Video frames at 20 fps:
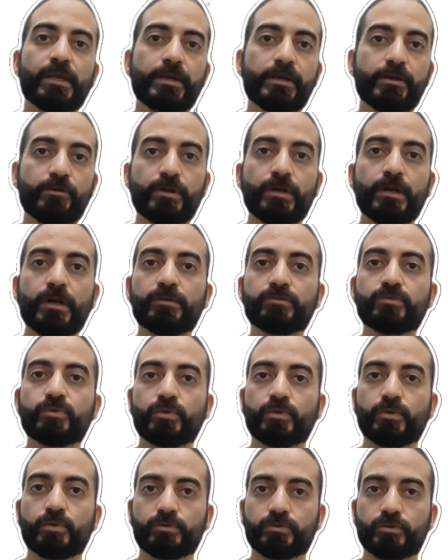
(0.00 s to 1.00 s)
Without
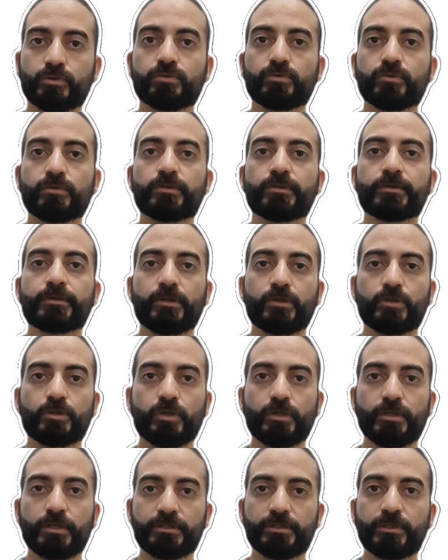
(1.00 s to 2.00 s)
using a calculator,
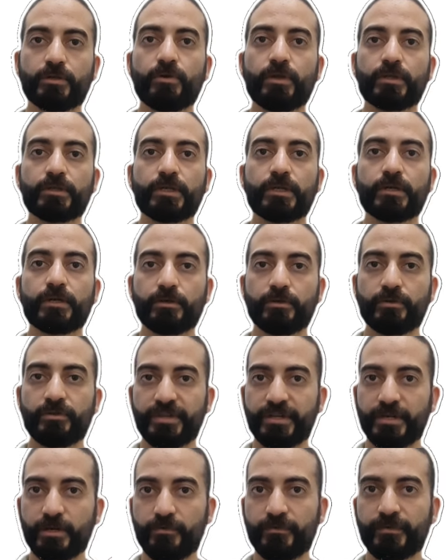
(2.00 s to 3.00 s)
work out 5
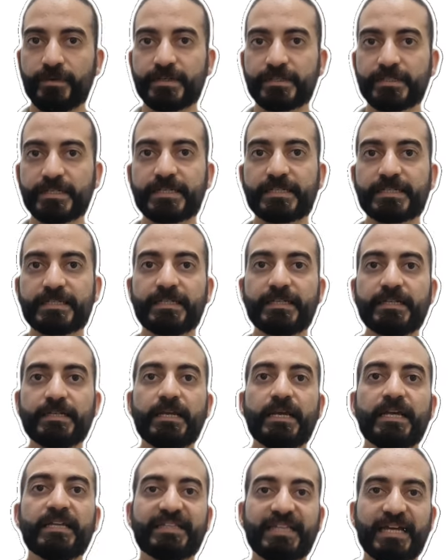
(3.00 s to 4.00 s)
over 16
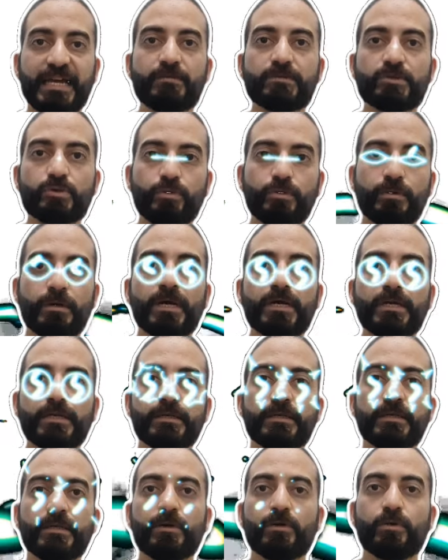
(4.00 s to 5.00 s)
times
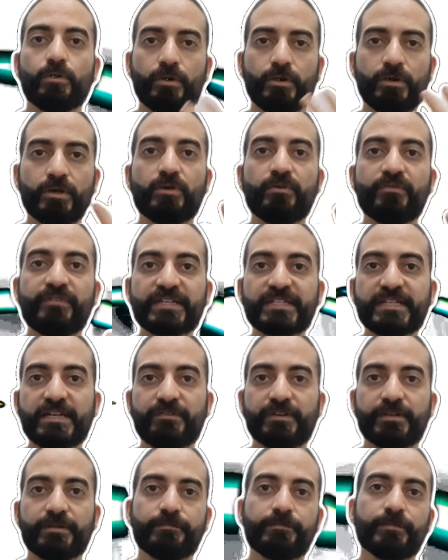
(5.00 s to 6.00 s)
1 over
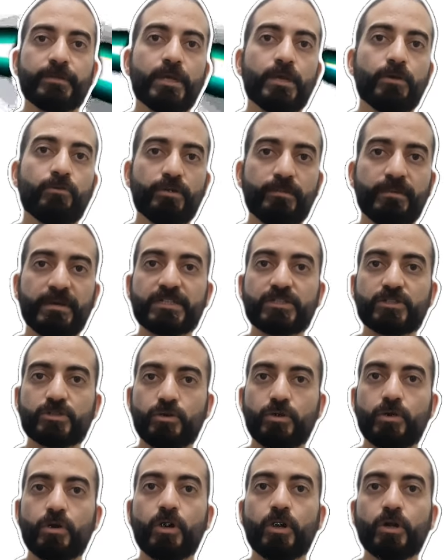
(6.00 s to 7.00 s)
7. You must
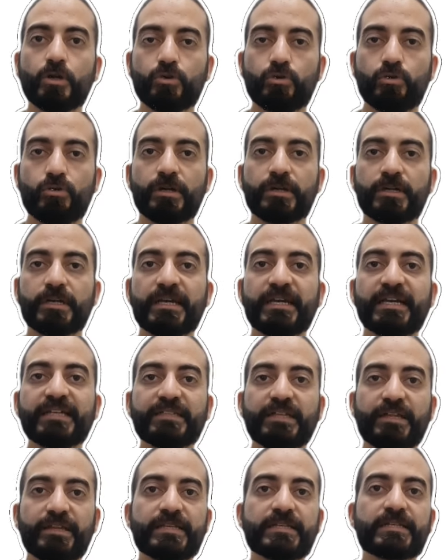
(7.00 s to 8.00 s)
show all your working
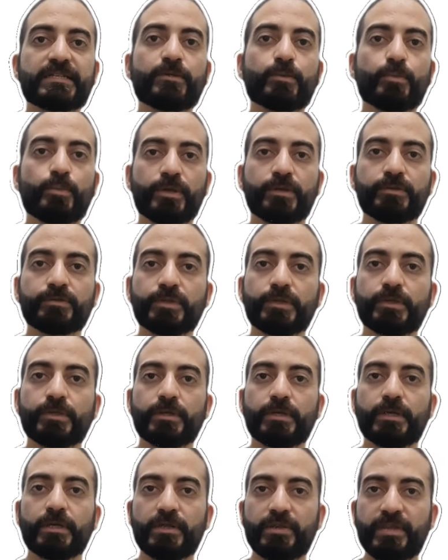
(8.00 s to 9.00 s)
and give your answer
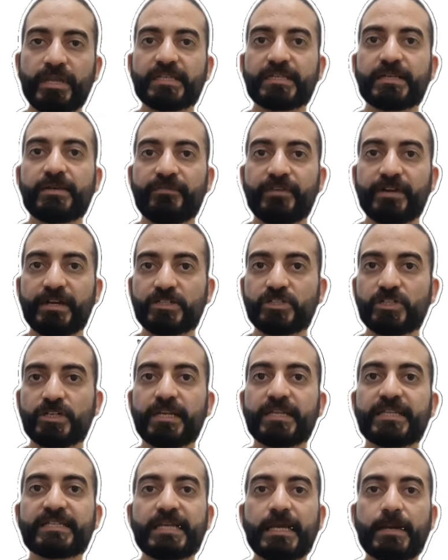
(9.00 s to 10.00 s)
as a fraction in
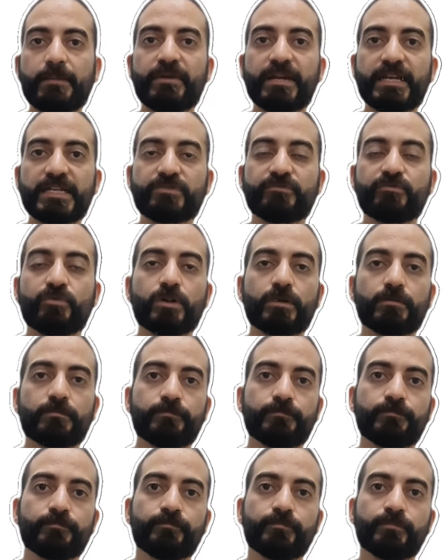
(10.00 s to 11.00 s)
the simplest
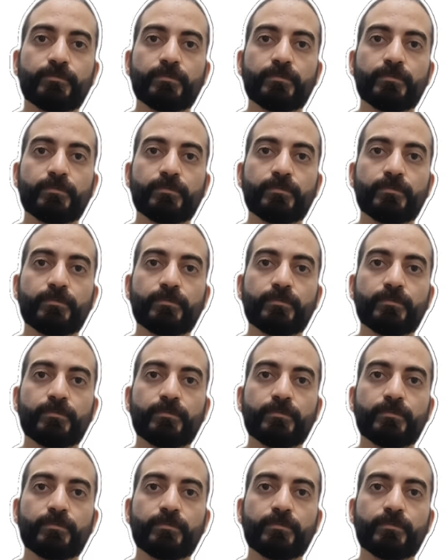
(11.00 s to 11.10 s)
form.